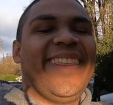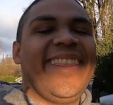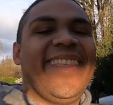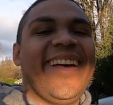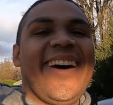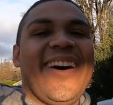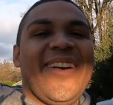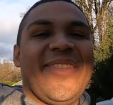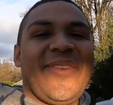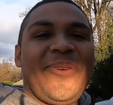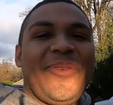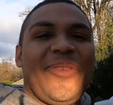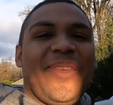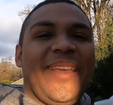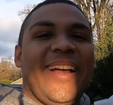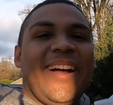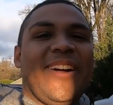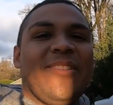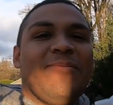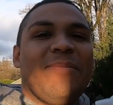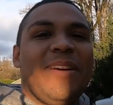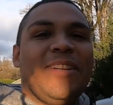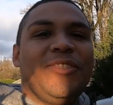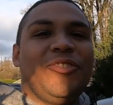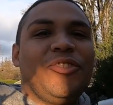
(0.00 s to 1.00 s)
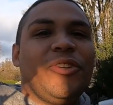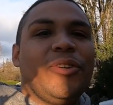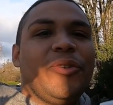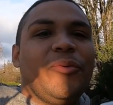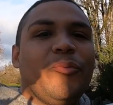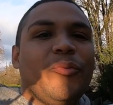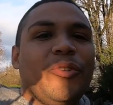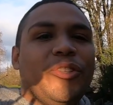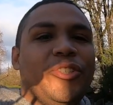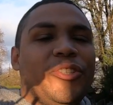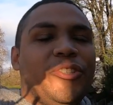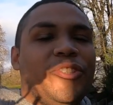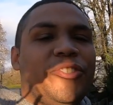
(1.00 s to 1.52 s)
The other thing I'll mention,
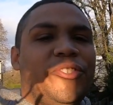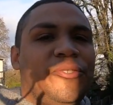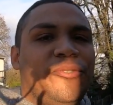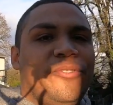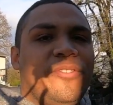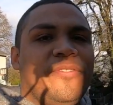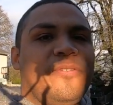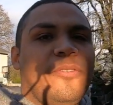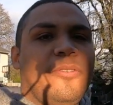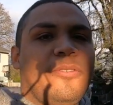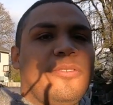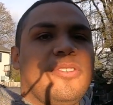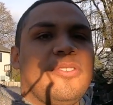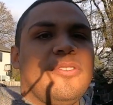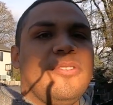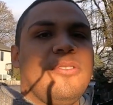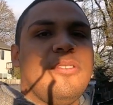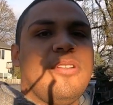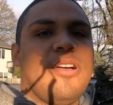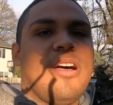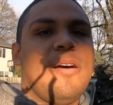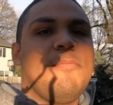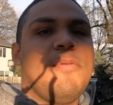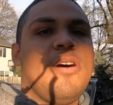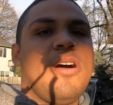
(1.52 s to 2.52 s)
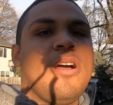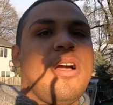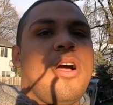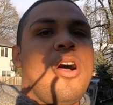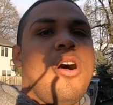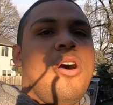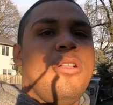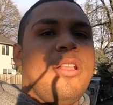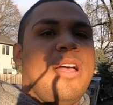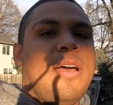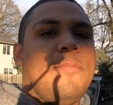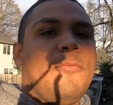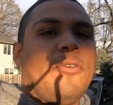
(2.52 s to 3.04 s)
which is universal among
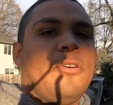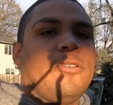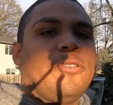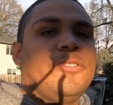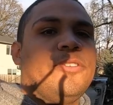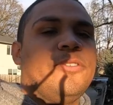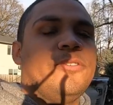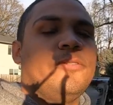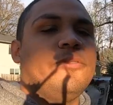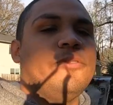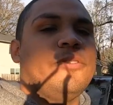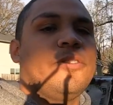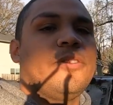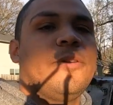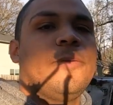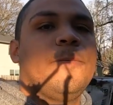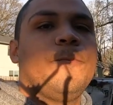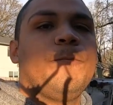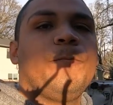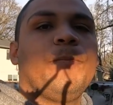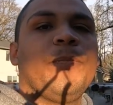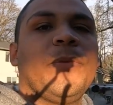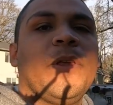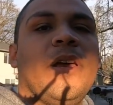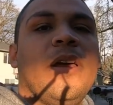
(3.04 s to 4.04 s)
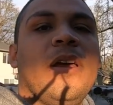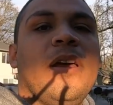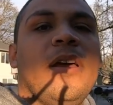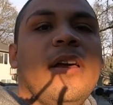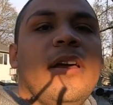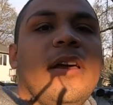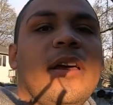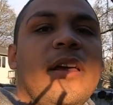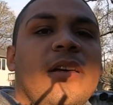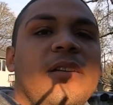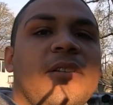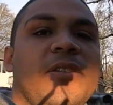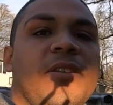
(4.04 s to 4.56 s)
all MR2s,
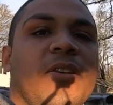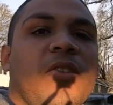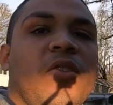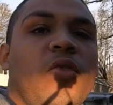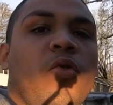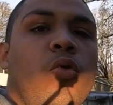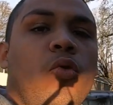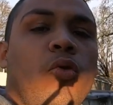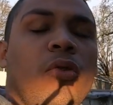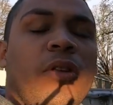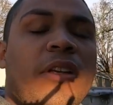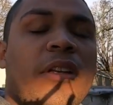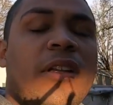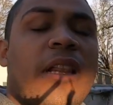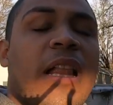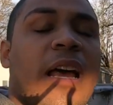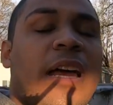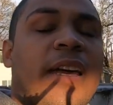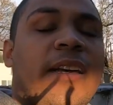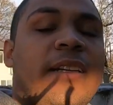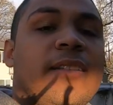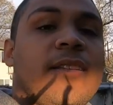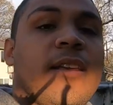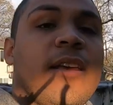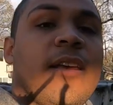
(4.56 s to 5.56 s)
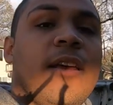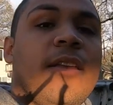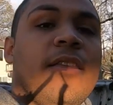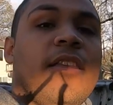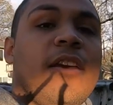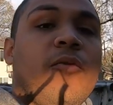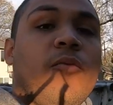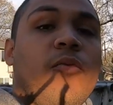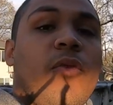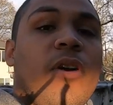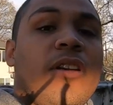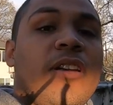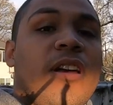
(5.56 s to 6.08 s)
is the coolant lines
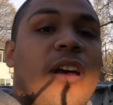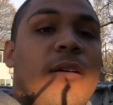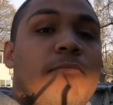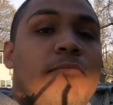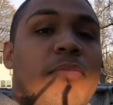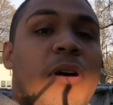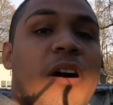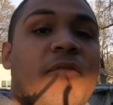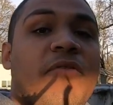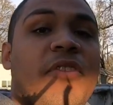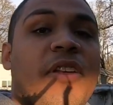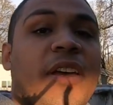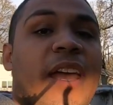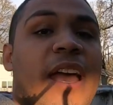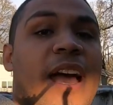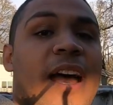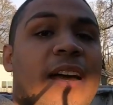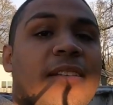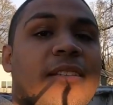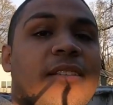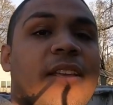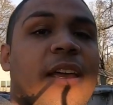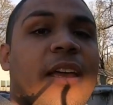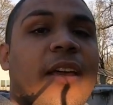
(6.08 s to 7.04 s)
that run above the gas